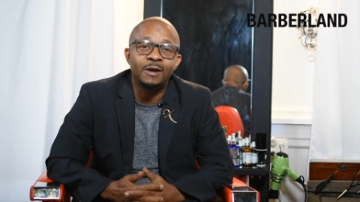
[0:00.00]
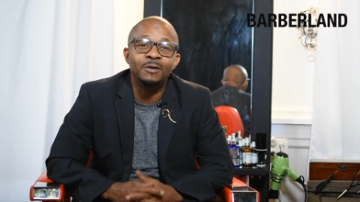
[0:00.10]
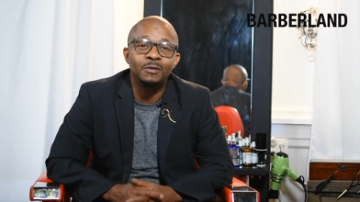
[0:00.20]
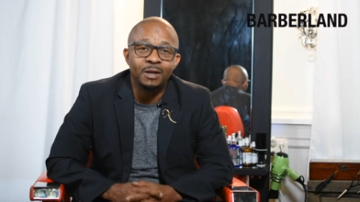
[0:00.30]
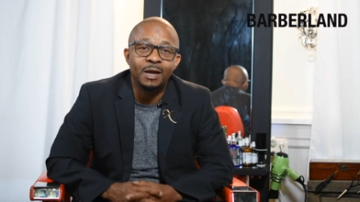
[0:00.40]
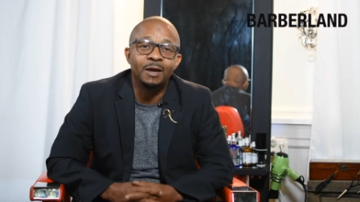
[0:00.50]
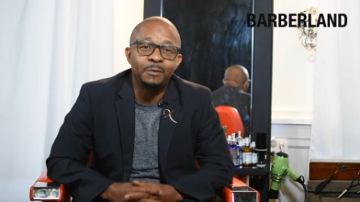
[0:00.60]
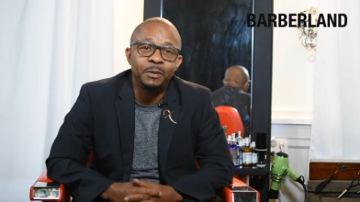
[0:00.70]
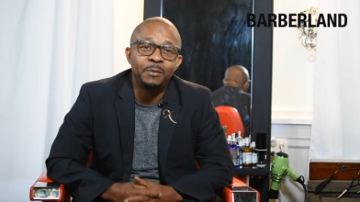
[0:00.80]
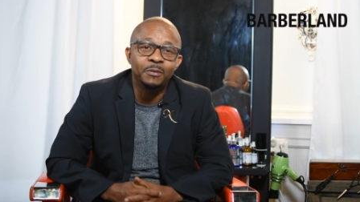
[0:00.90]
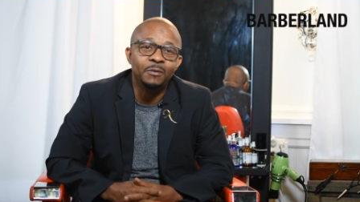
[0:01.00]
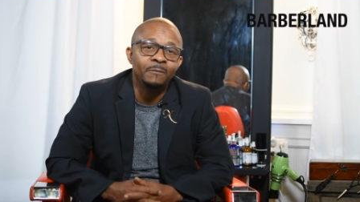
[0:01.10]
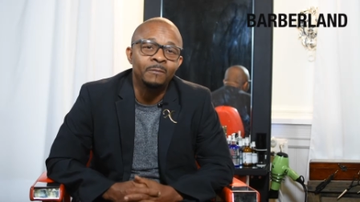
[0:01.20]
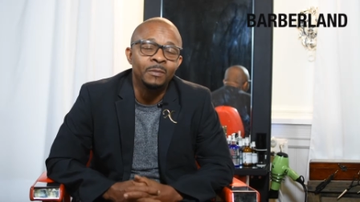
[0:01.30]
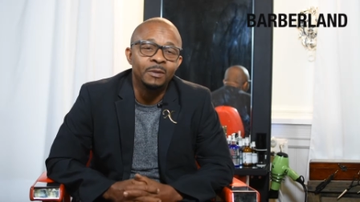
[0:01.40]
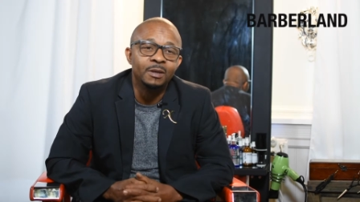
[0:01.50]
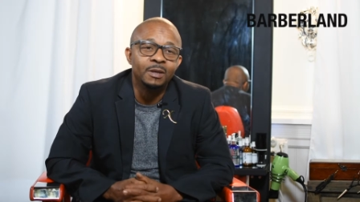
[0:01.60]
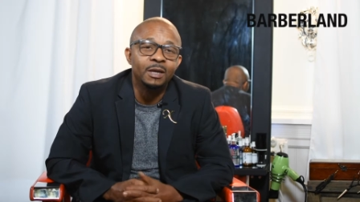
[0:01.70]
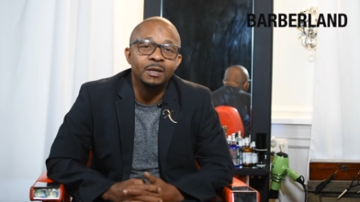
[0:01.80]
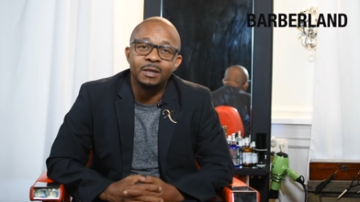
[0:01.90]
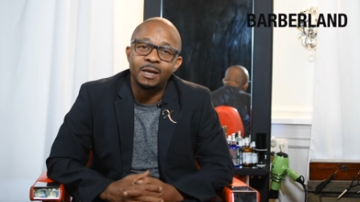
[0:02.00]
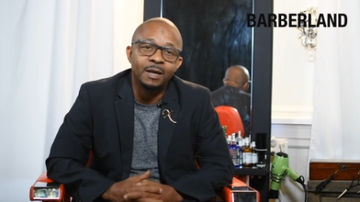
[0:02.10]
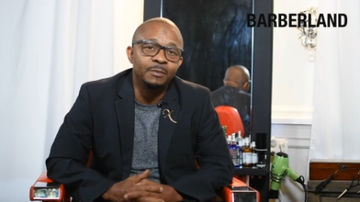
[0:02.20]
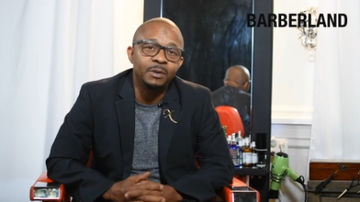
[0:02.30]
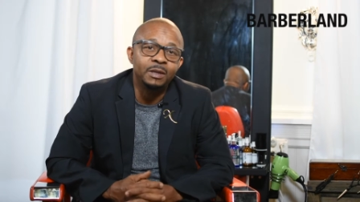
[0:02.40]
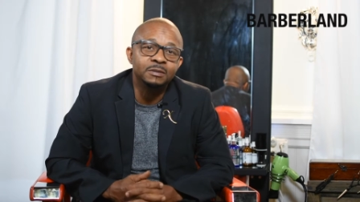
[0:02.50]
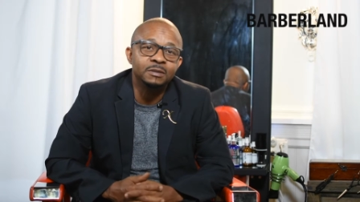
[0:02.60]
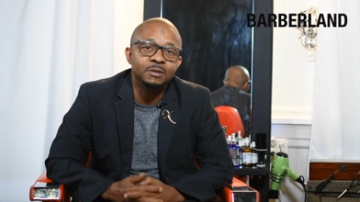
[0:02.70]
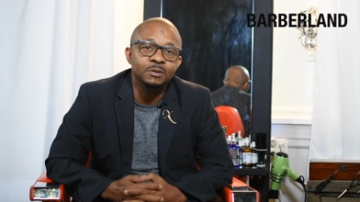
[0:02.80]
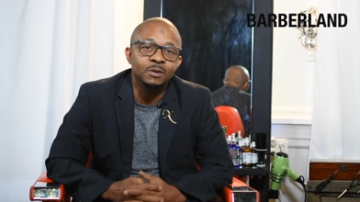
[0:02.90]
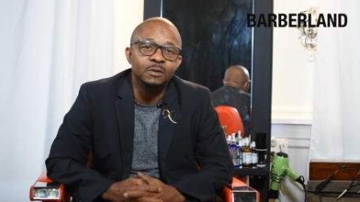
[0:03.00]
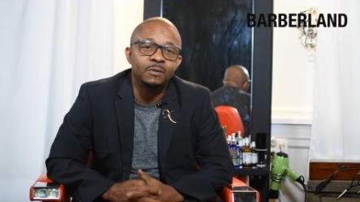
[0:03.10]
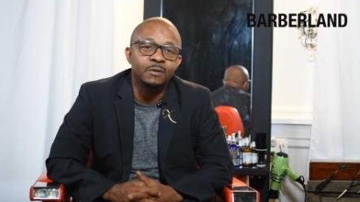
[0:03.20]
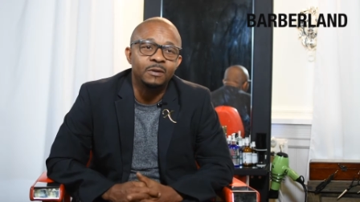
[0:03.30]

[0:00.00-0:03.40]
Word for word: I know a lot of people. Yeah. In a lot of places, you know.